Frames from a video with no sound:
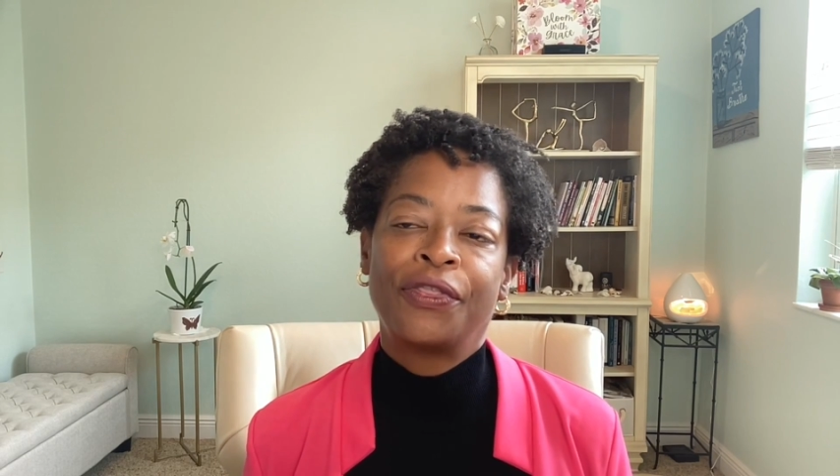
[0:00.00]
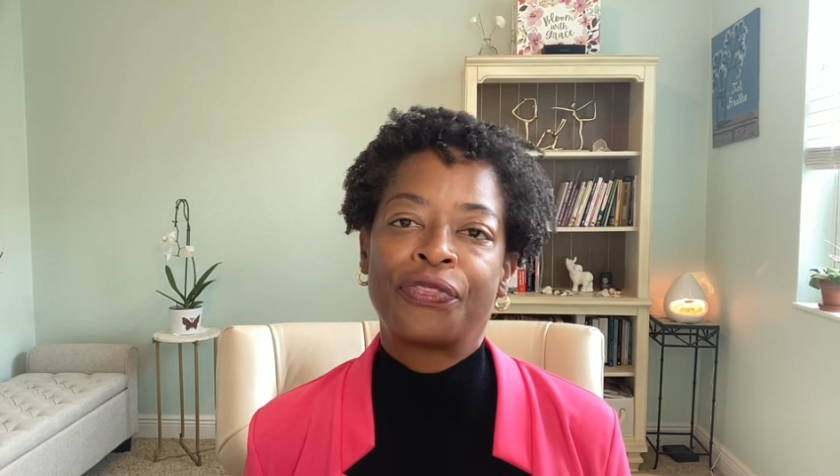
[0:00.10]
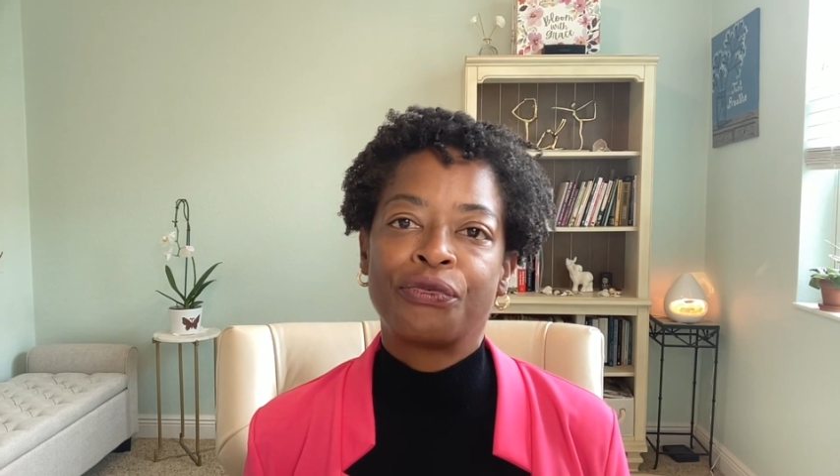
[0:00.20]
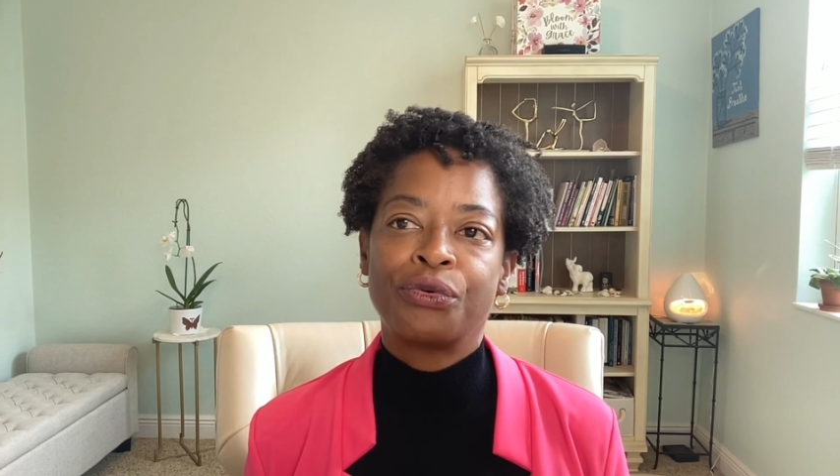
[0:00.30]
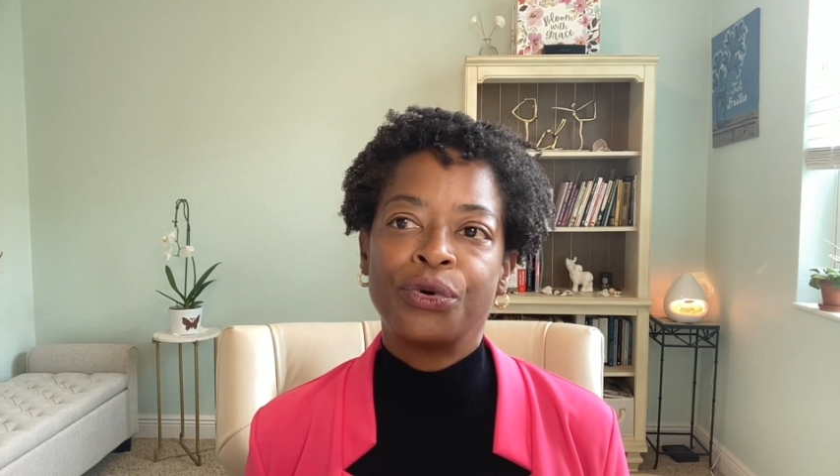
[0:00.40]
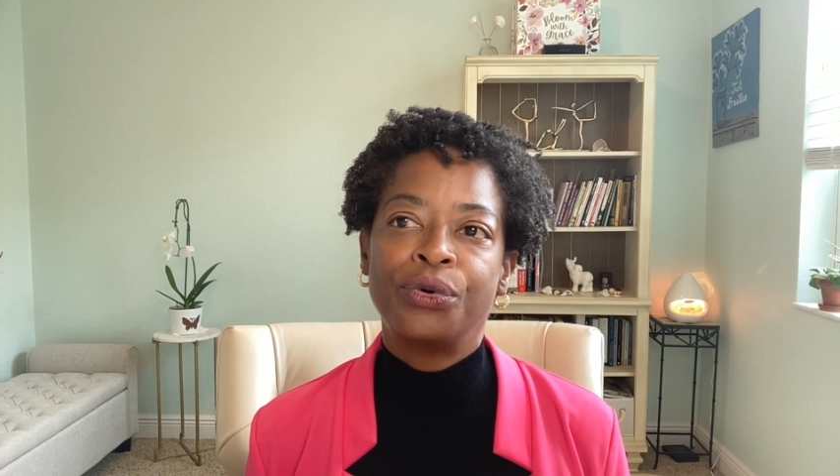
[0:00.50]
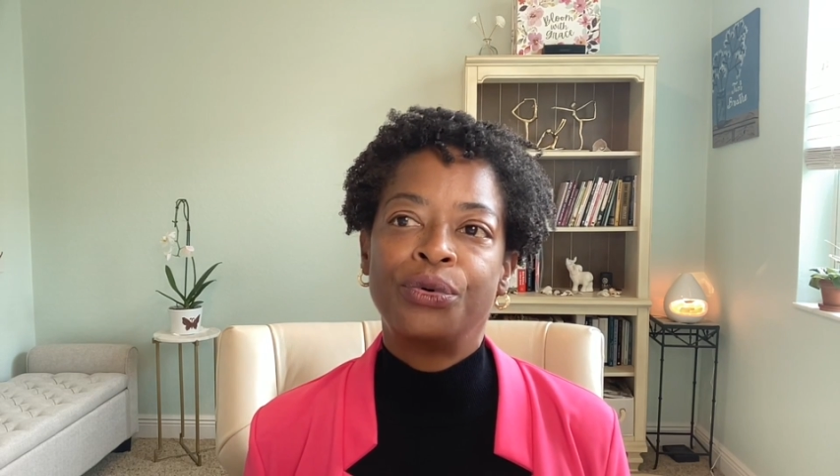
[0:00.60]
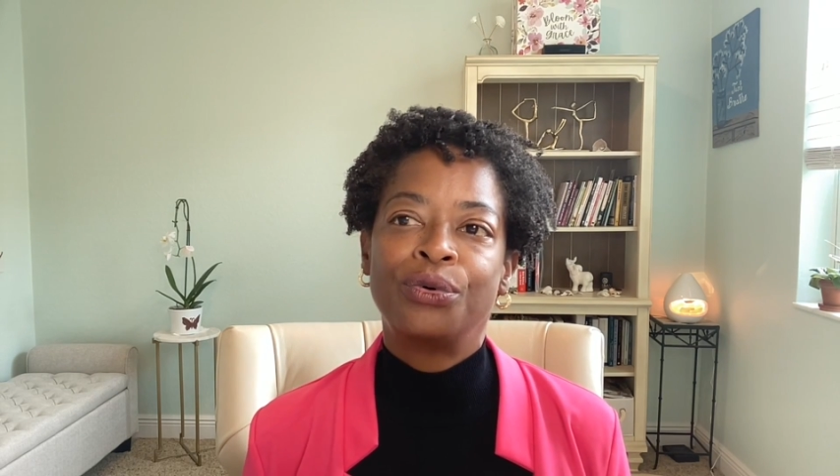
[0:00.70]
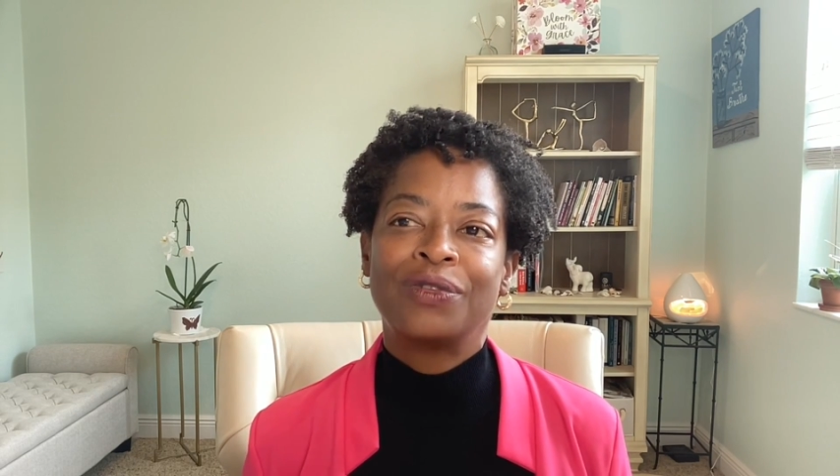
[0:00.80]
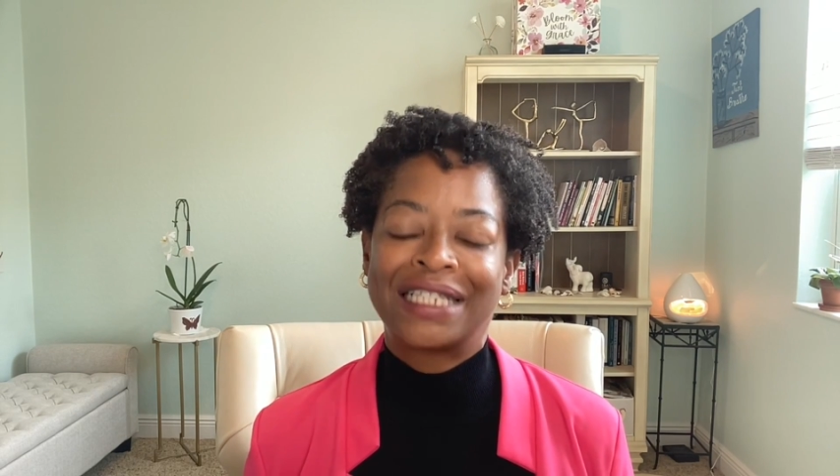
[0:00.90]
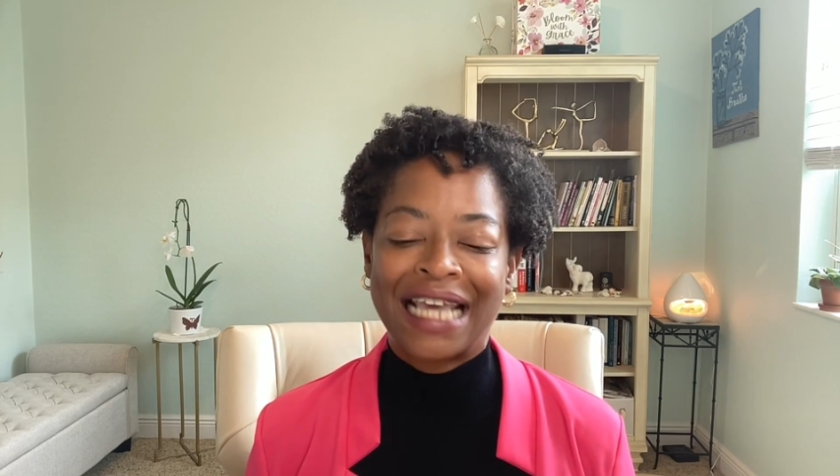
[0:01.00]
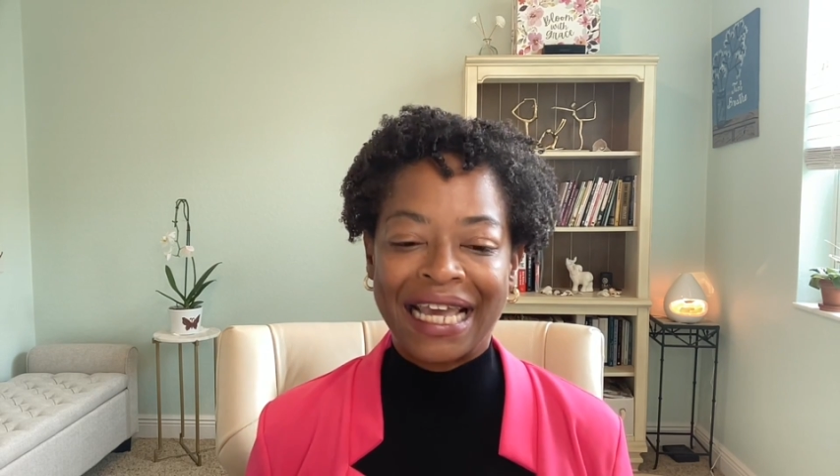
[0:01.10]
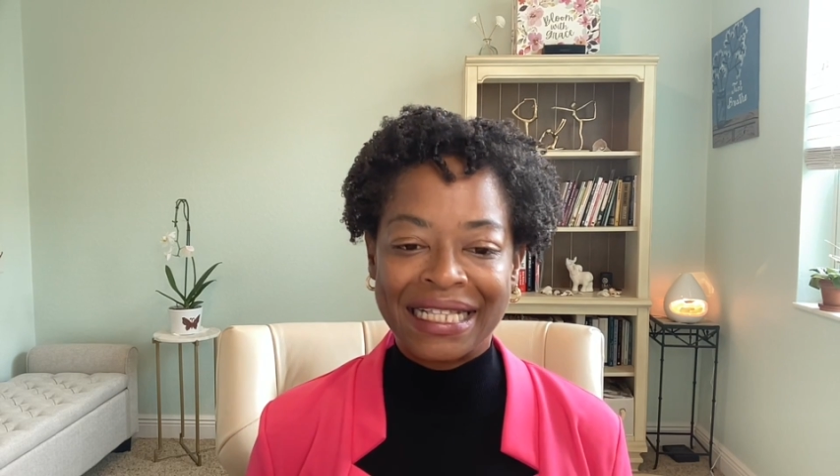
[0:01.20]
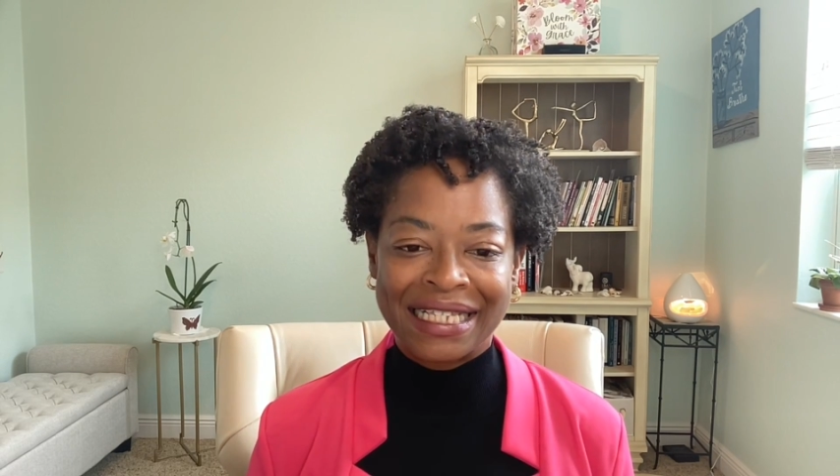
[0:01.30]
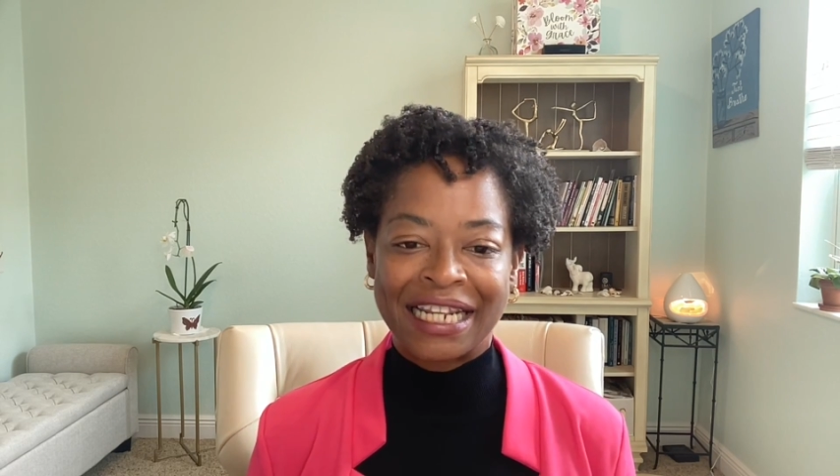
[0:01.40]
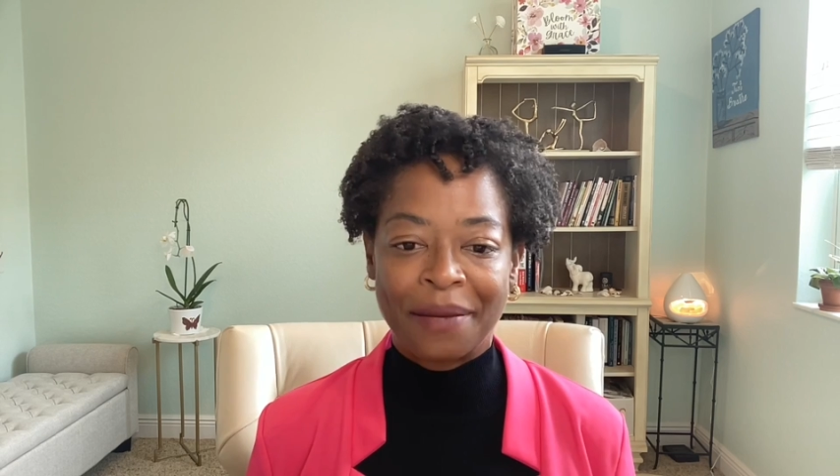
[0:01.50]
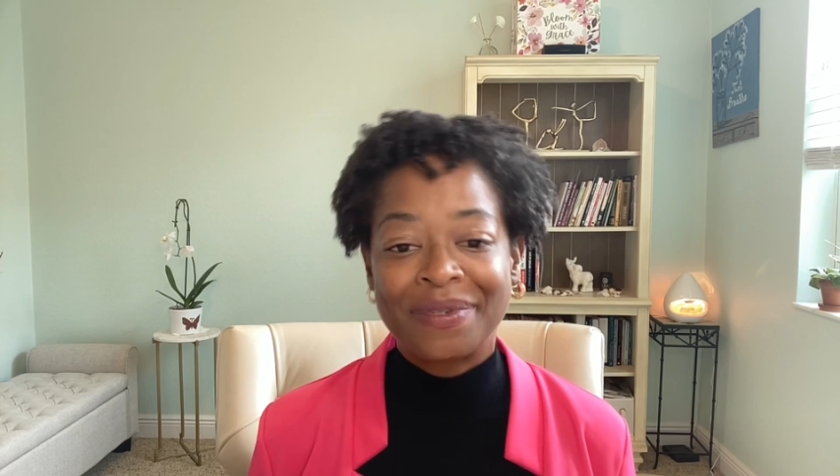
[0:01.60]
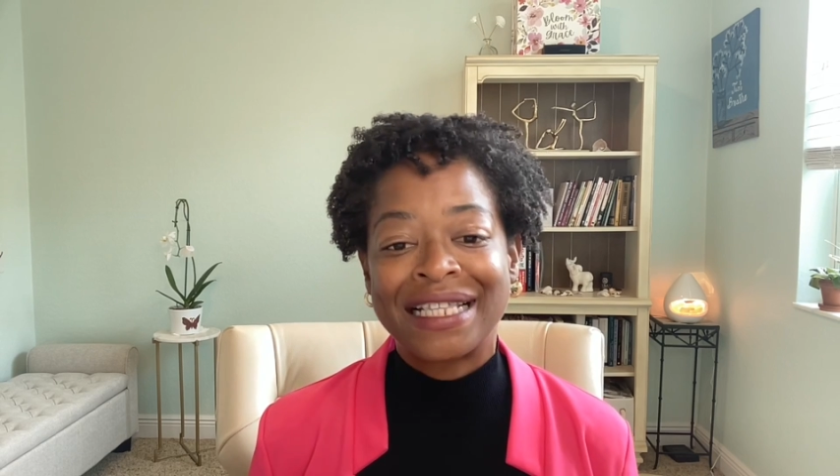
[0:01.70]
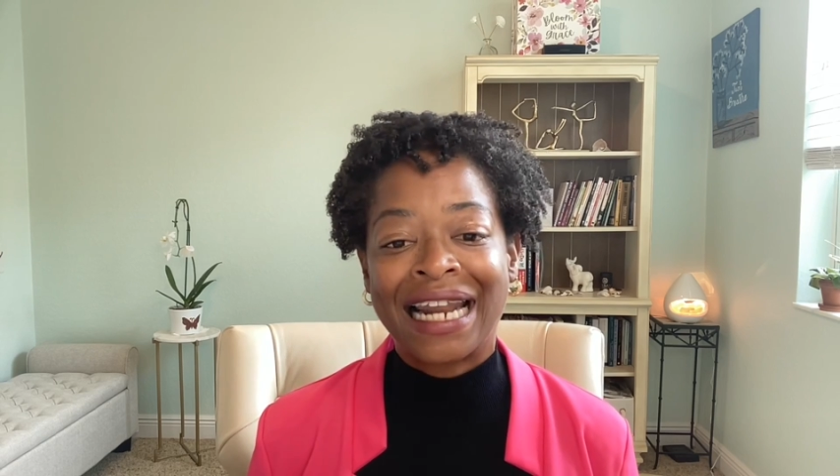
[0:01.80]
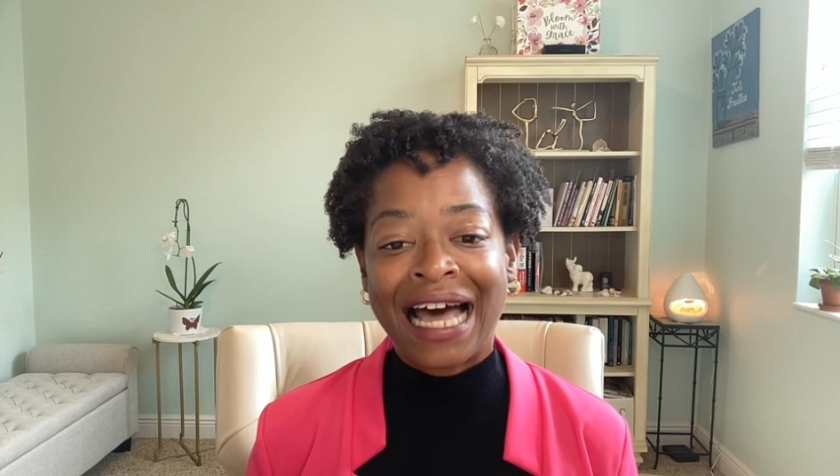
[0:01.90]
through 10
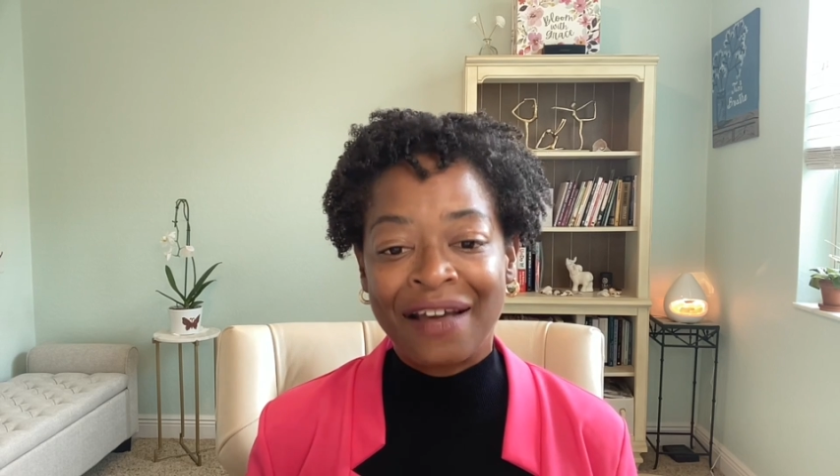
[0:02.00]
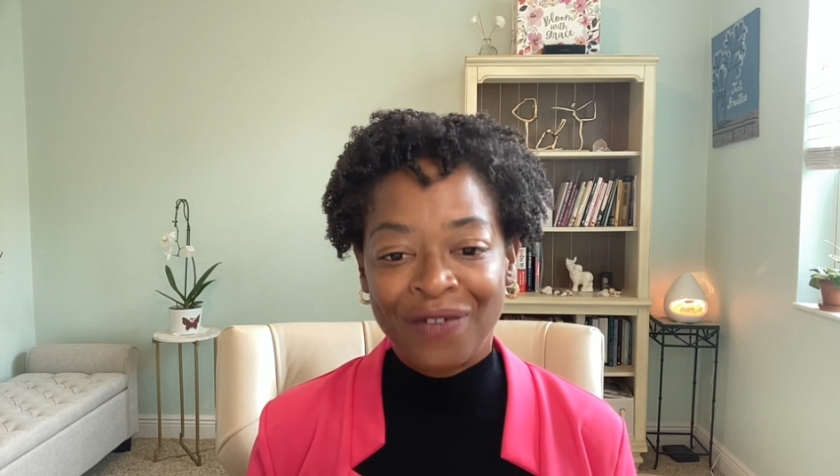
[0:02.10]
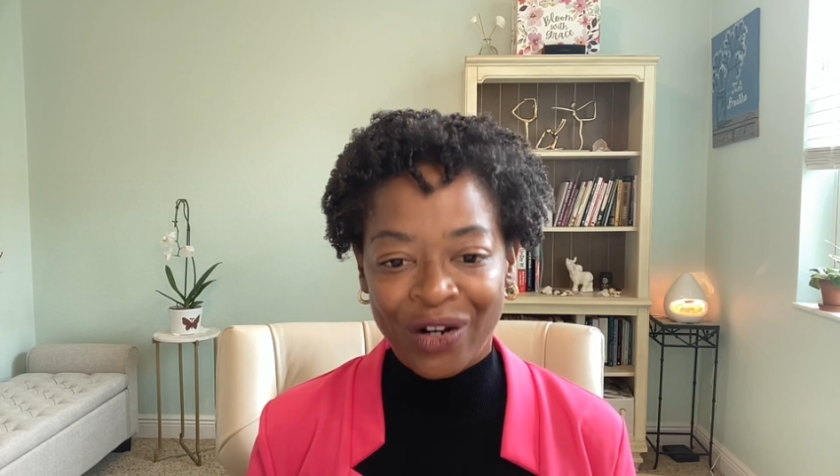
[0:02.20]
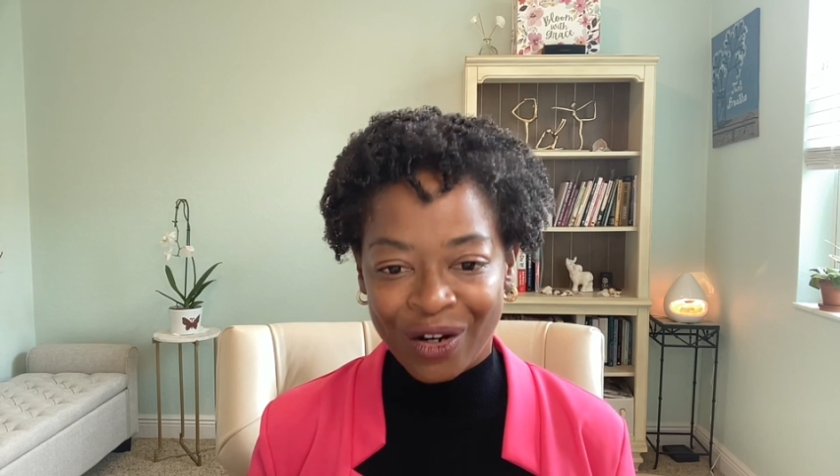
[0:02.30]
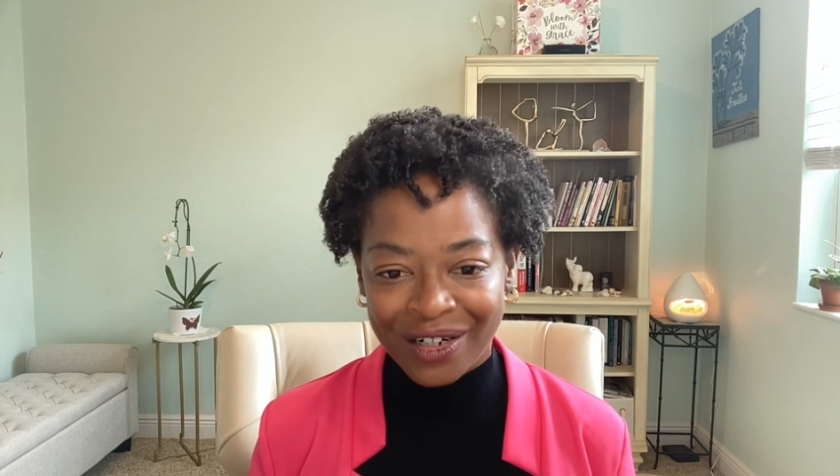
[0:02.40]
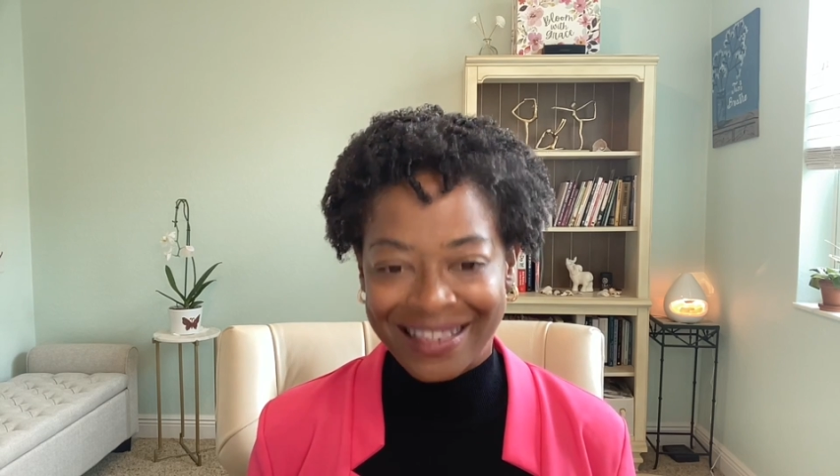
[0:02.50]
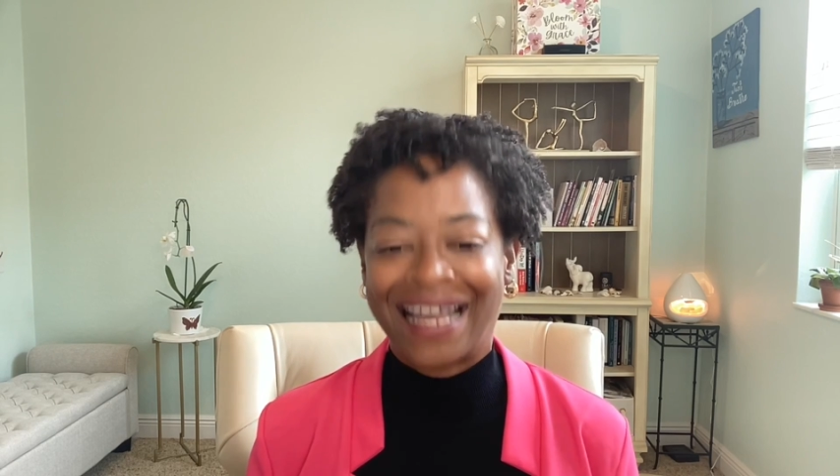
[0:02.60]
steps that I've learned